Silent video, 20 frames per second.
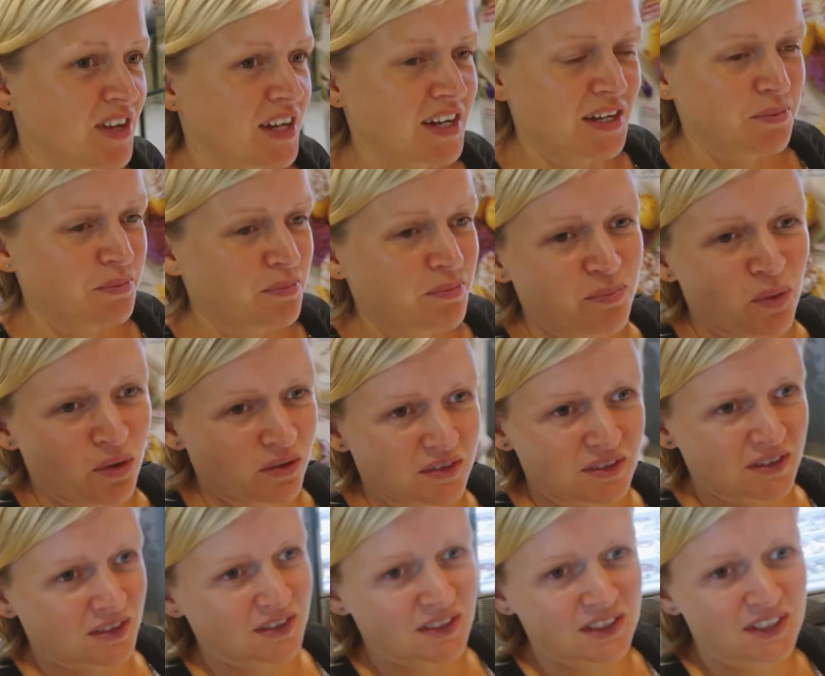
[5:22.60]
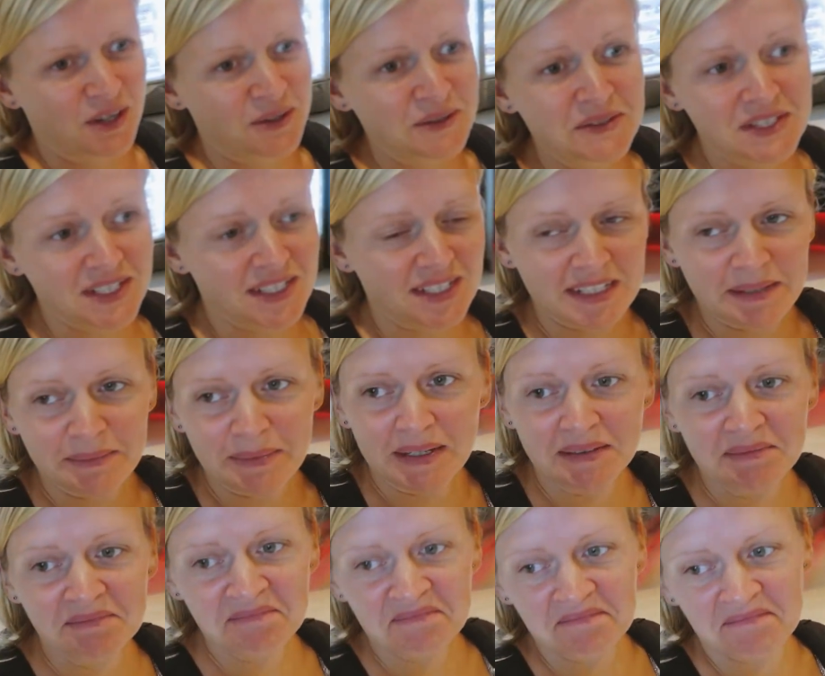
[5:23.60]
really want to go to the cinema,
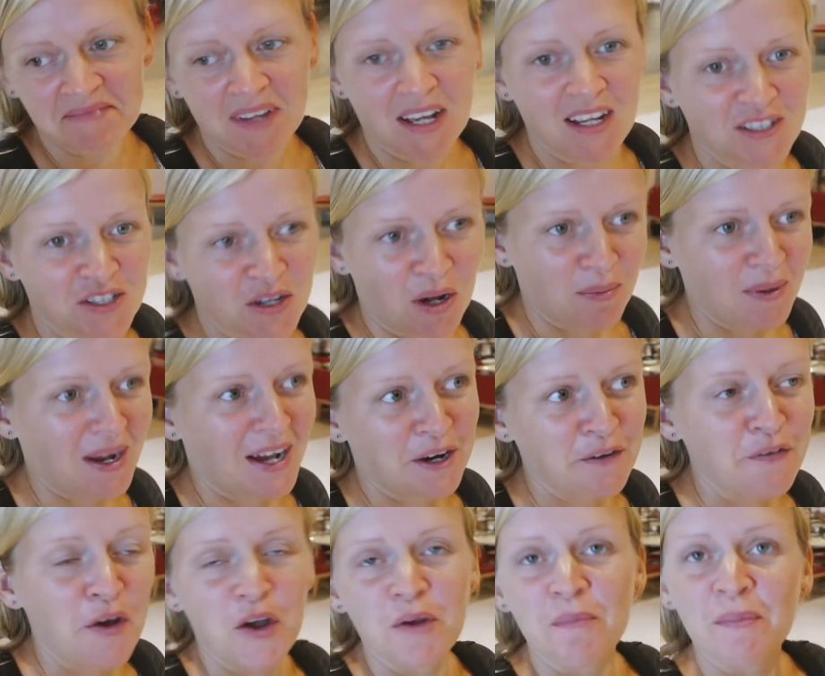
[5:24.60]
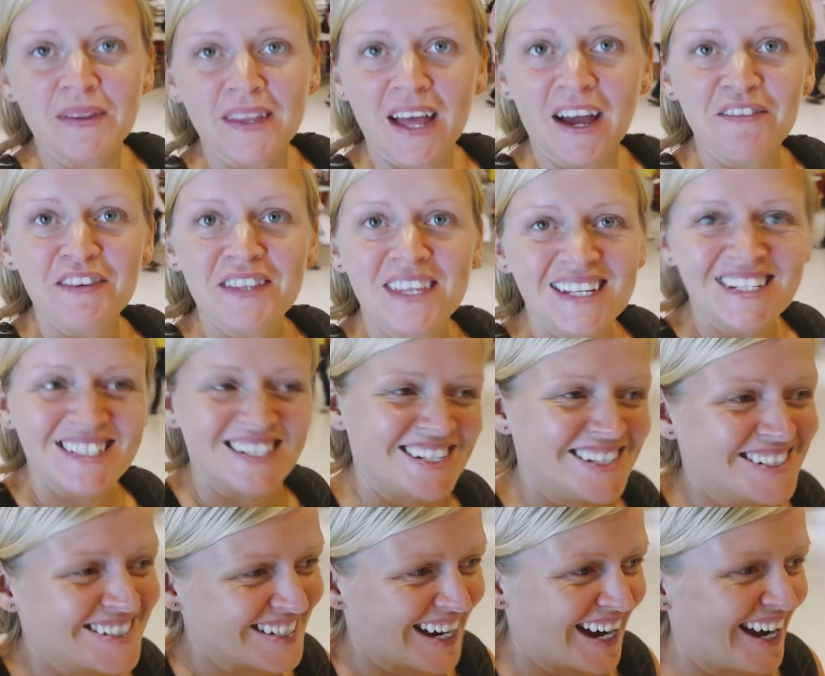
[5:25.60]
so I'm kind of hoping that everything's
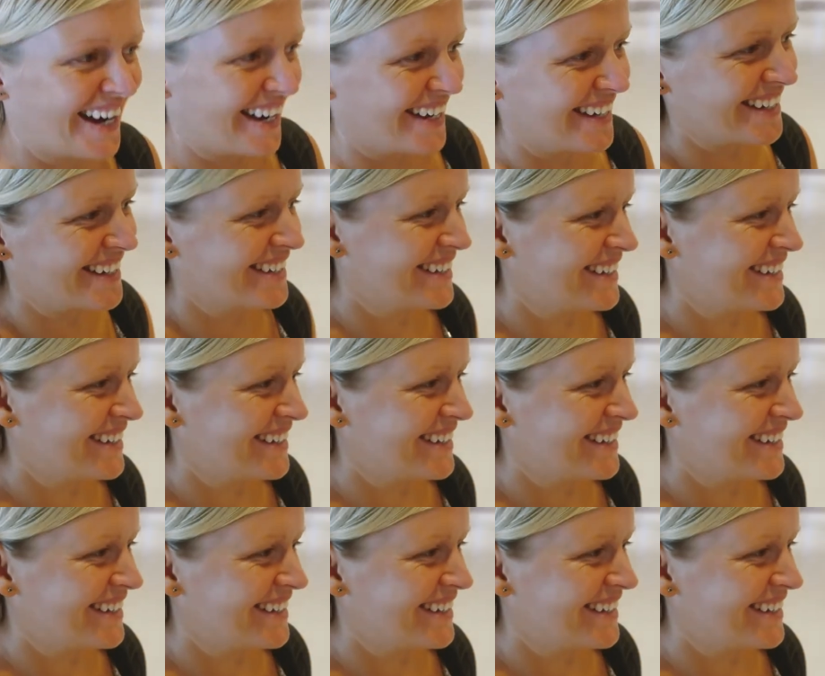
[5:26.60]
in Thai.